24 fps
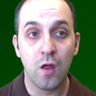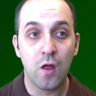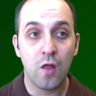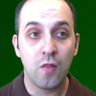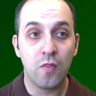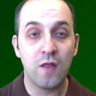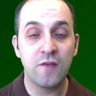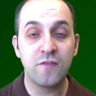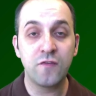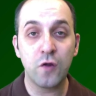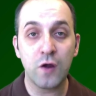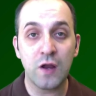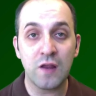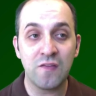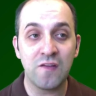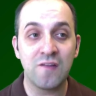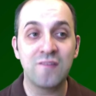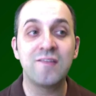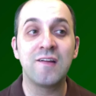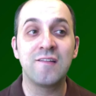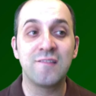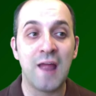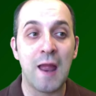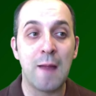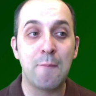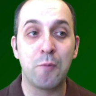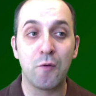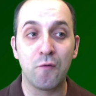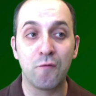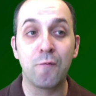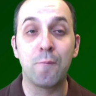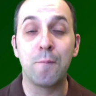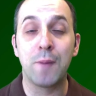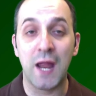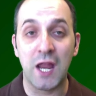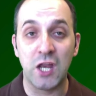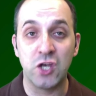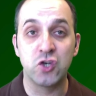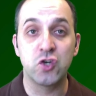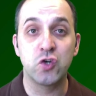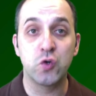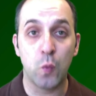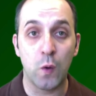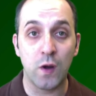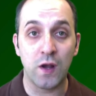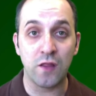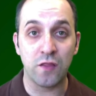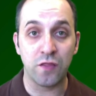Let's look at this example from page
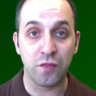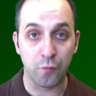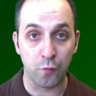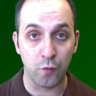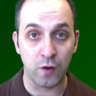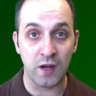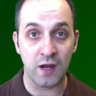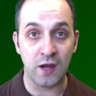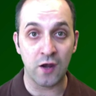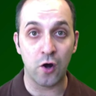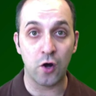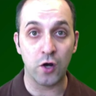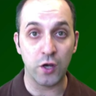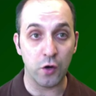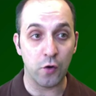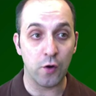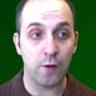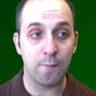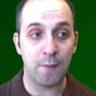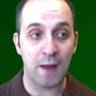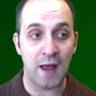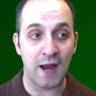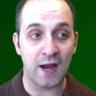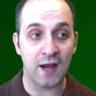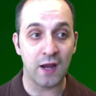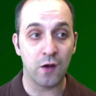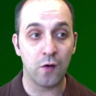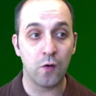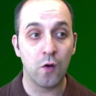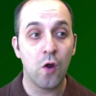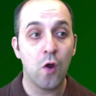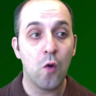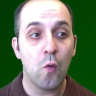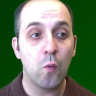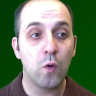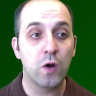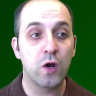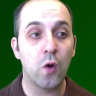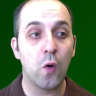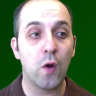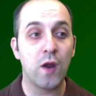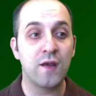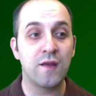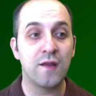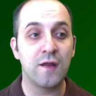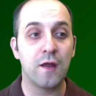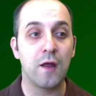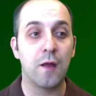23 in our unit packet. We're
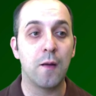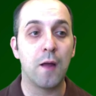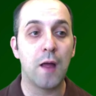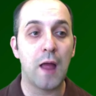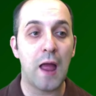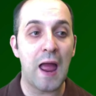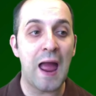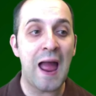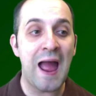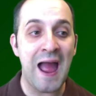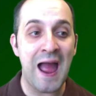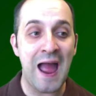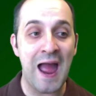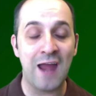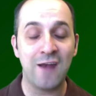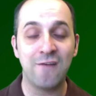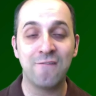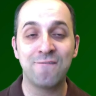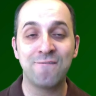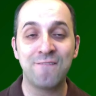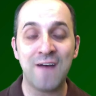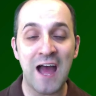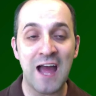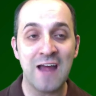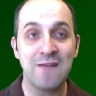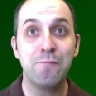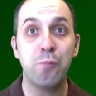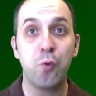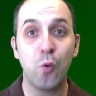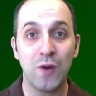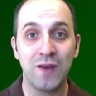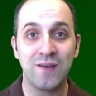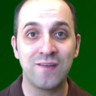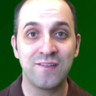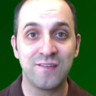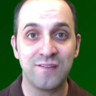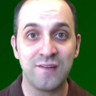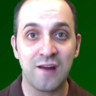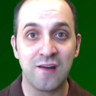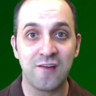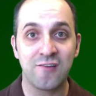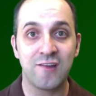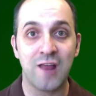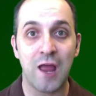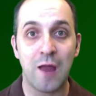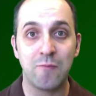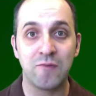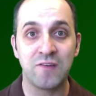going to add 5.6
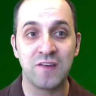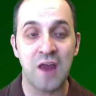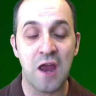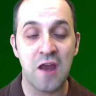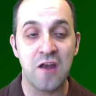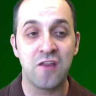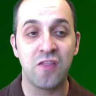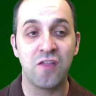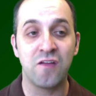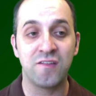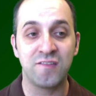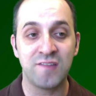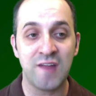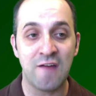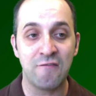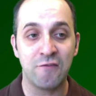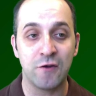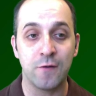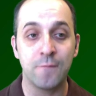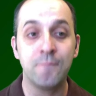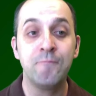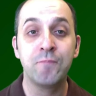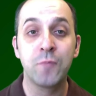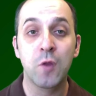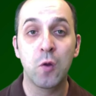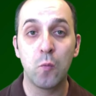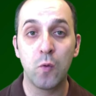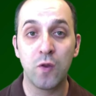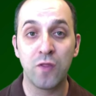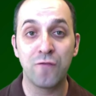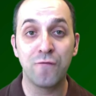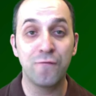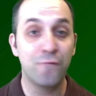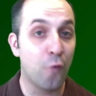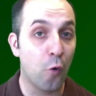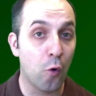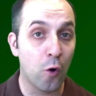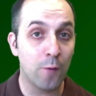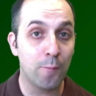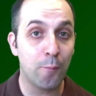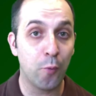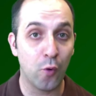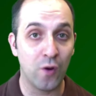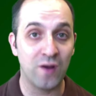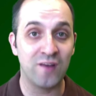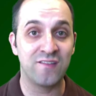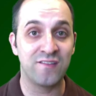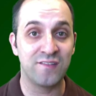times 10 to the 7 with
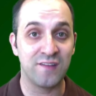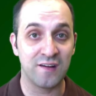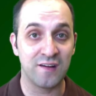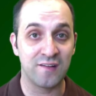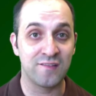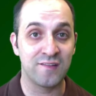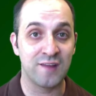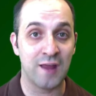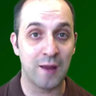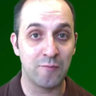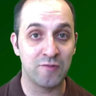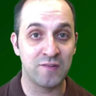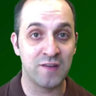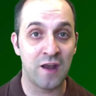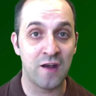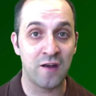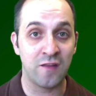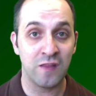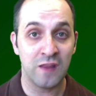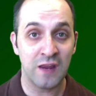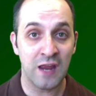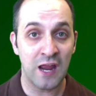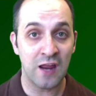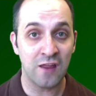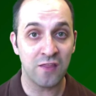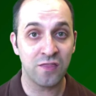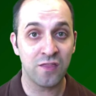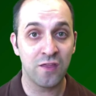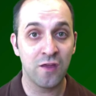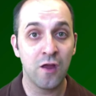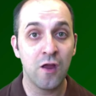4.6 times 10 to the 8th.